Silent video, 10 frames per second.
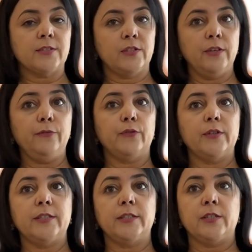
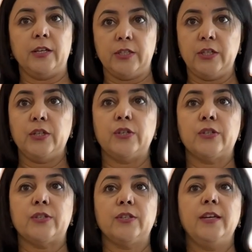different
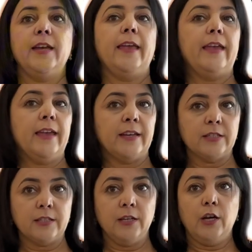ideas and
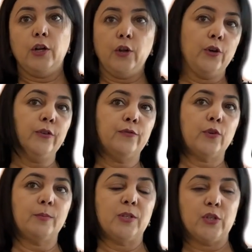learn from
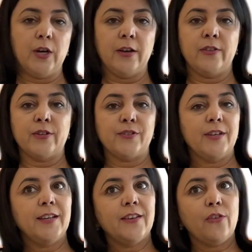each other's
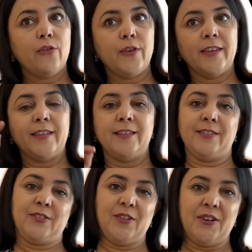thinking
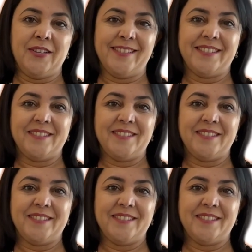styles.